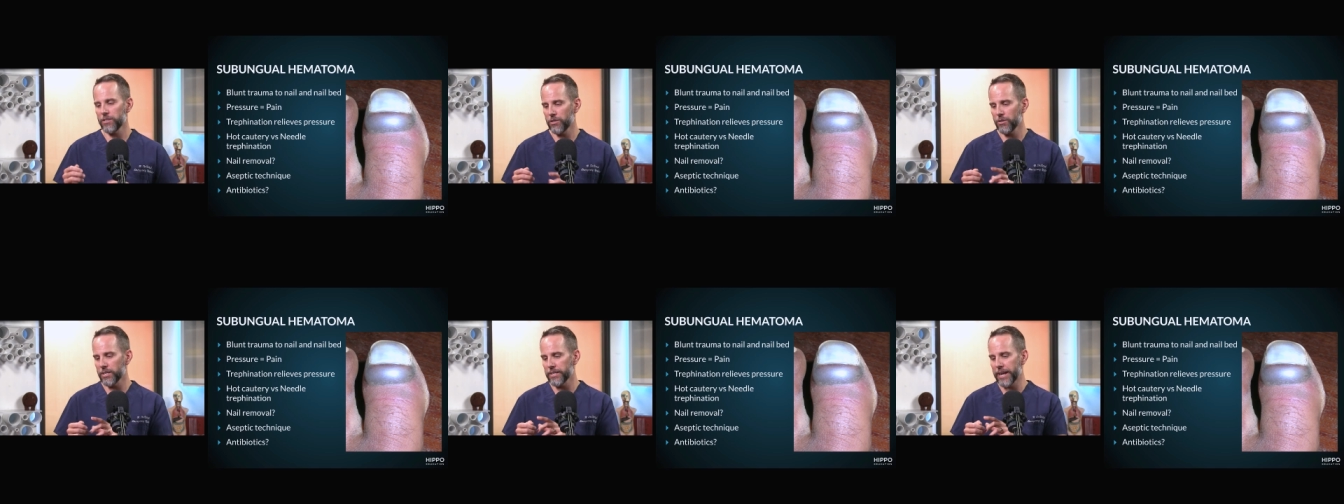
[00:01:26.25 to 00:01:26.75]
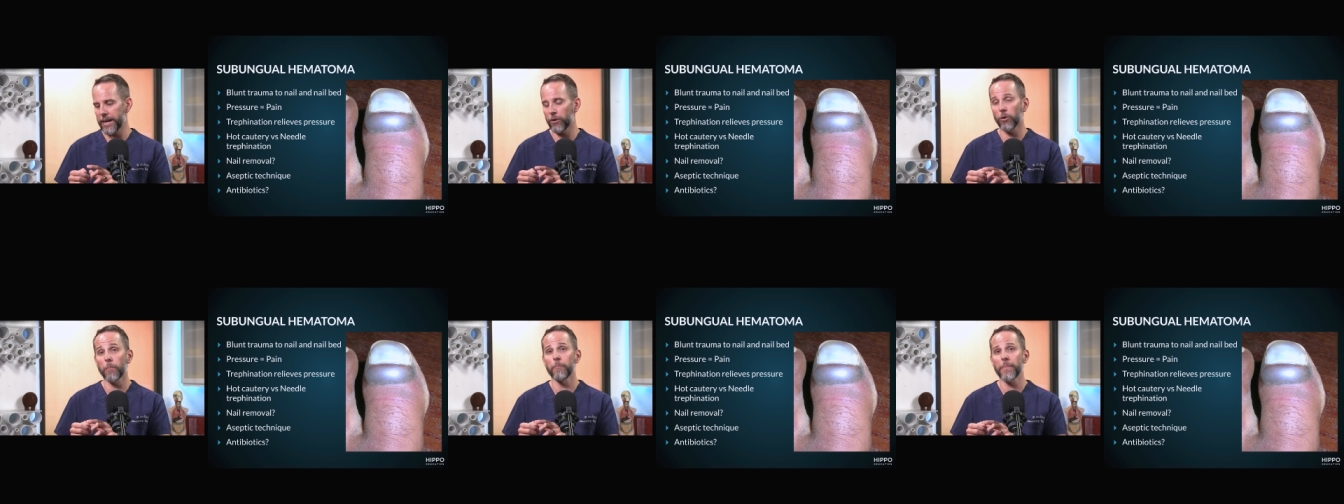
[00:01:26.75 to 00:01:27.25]
to the
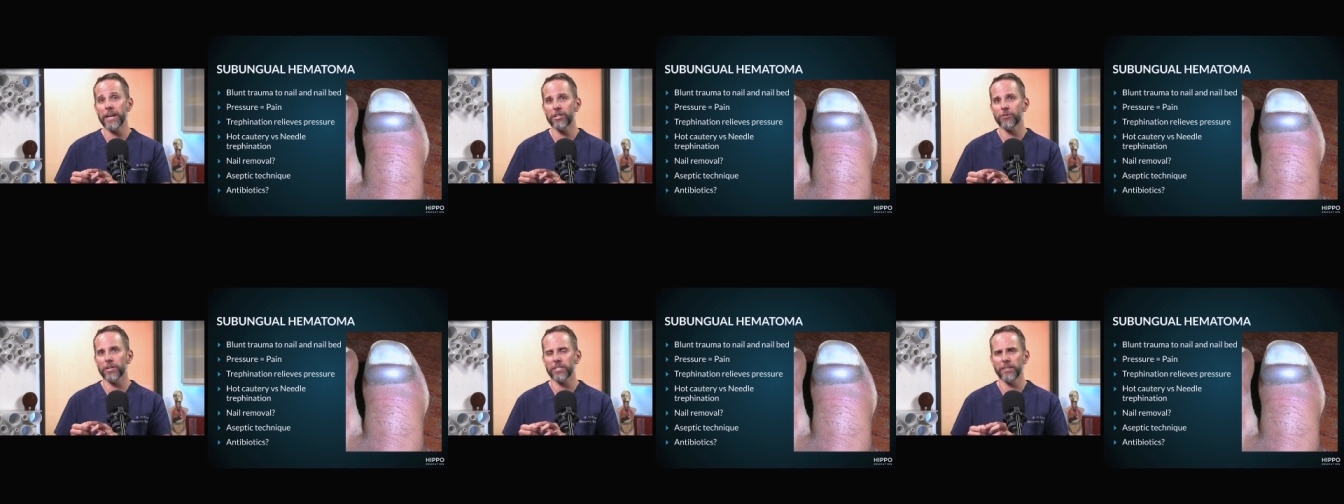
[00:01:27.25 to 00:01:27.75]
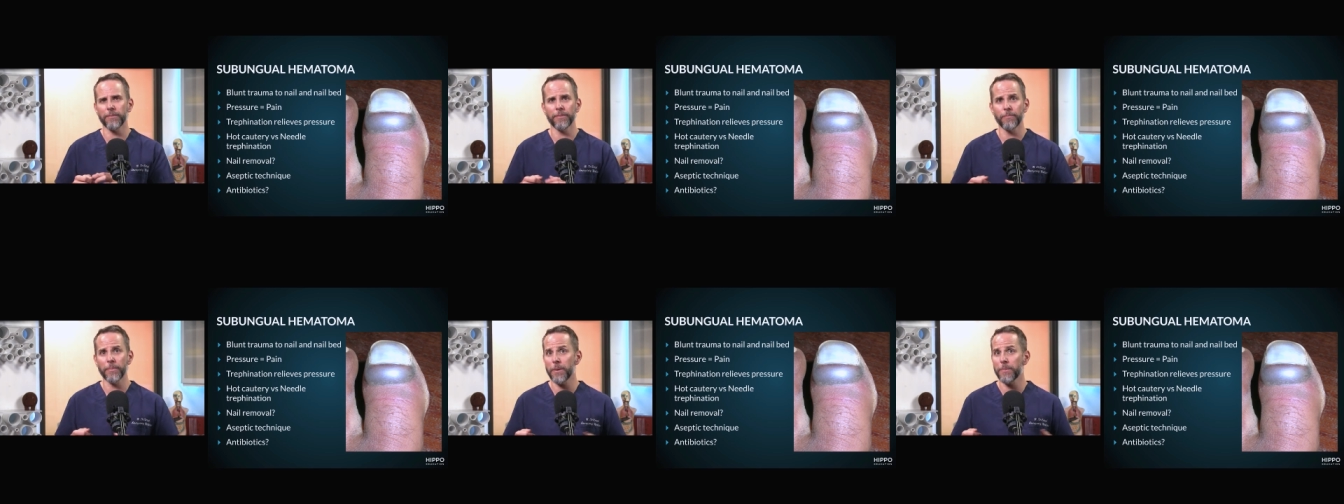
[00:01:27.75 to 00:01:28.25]
nail matrix and
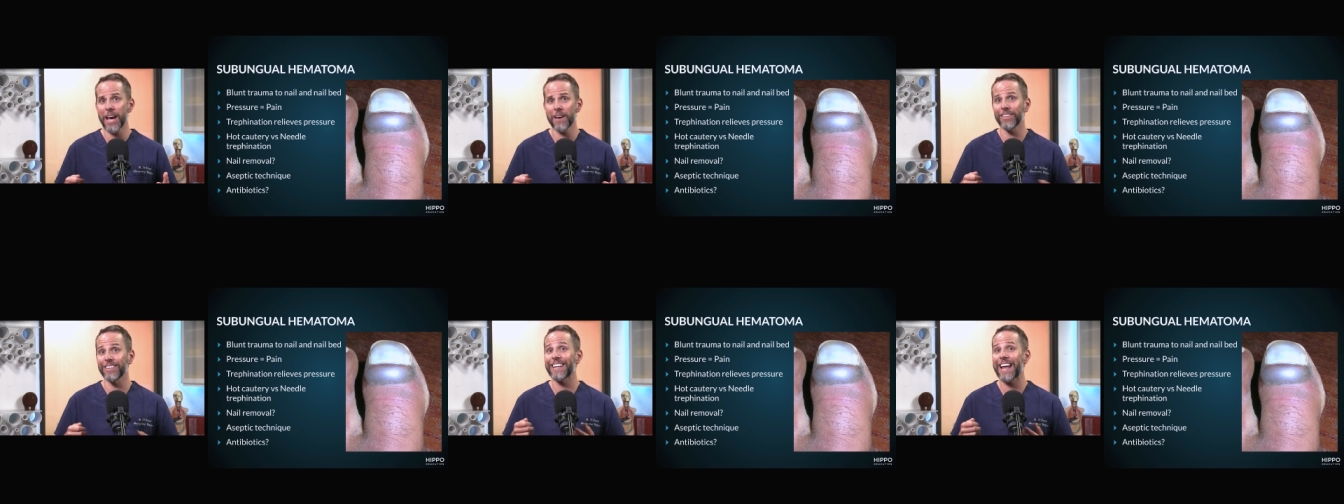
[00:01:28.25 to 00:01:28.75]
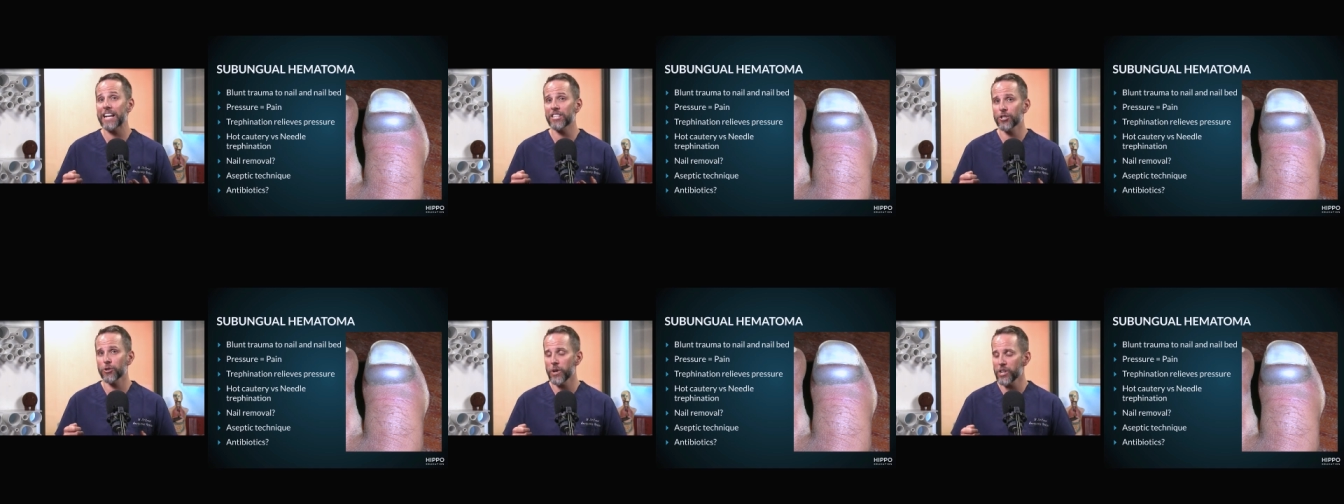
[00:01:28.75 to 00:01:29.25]
maybe have a
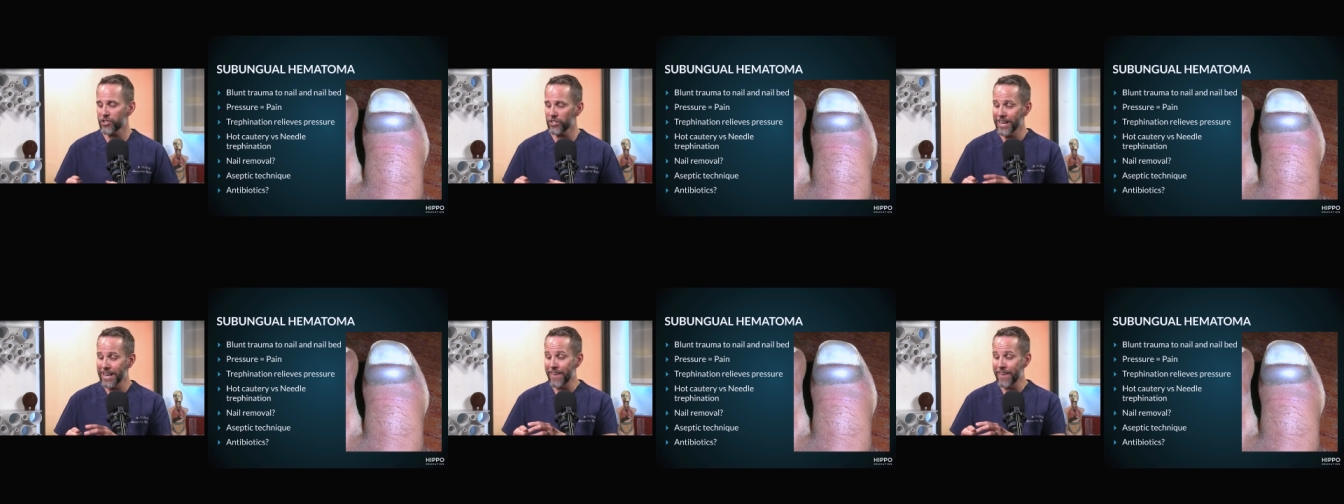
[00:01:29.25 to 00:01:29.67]
laceration